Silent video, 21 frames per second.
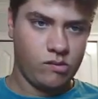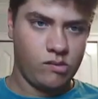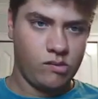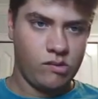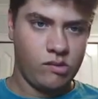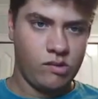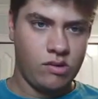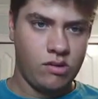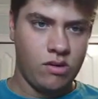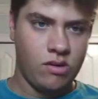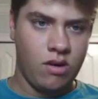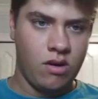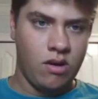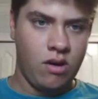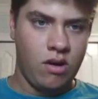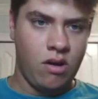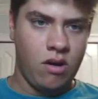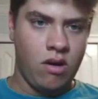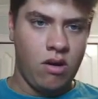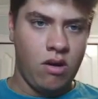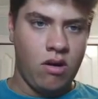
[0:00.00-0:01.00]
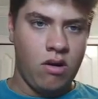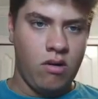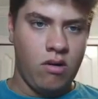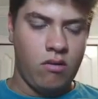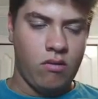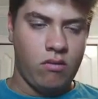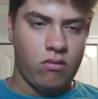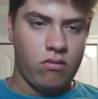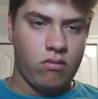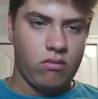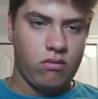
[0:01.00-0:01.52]

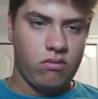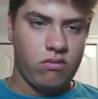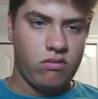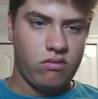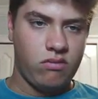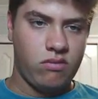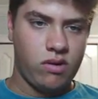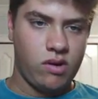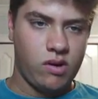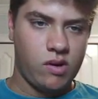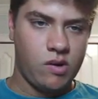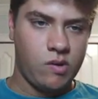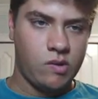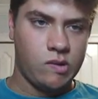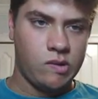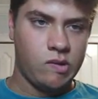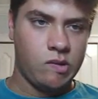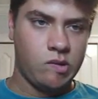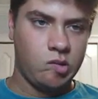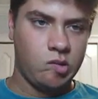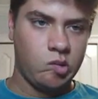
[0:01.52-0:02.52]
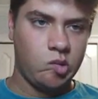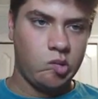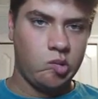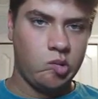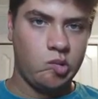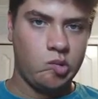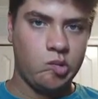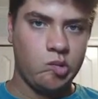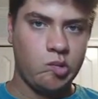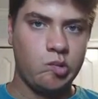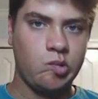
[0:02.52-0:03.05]

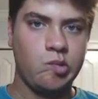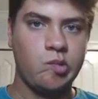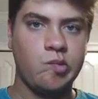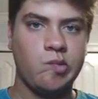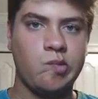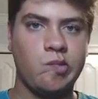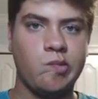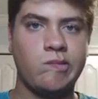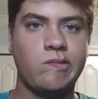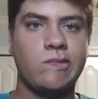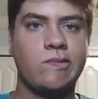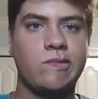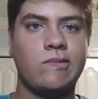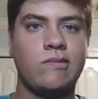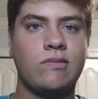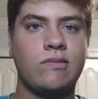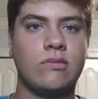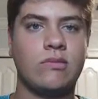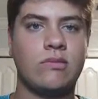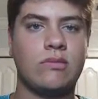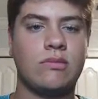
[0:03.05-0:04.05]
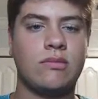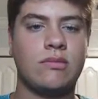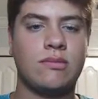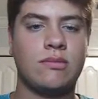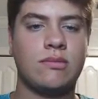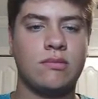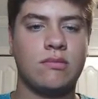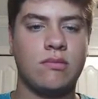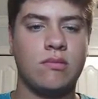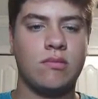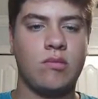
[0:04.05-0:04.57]

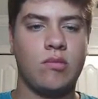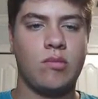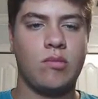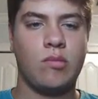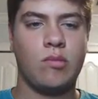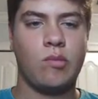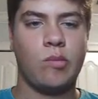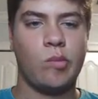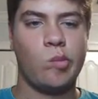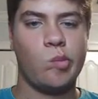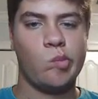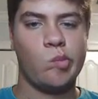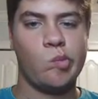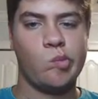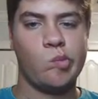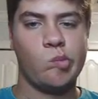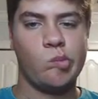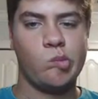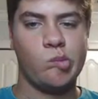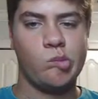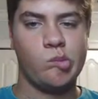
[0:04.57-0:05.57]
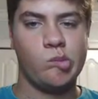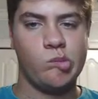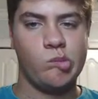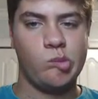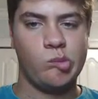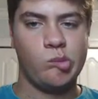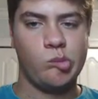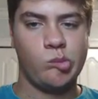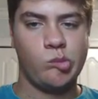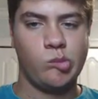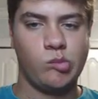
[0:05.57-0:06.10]

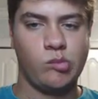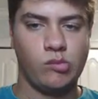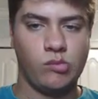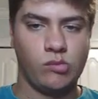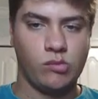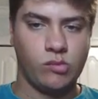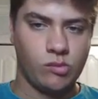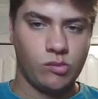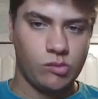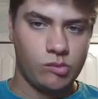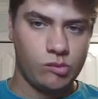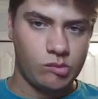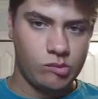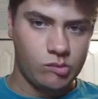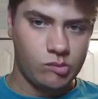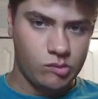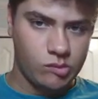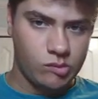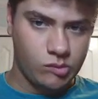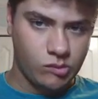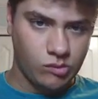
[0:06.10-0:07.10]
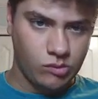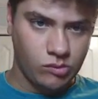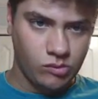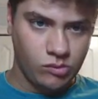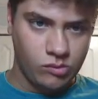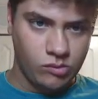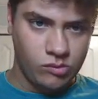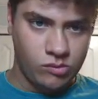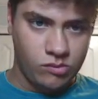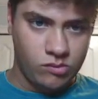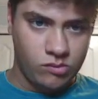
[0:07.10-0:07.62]

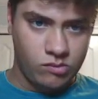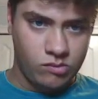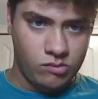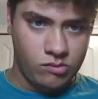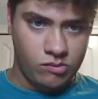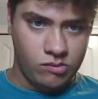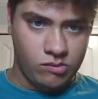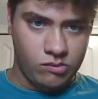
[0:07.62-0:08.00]
This person isn't speaking.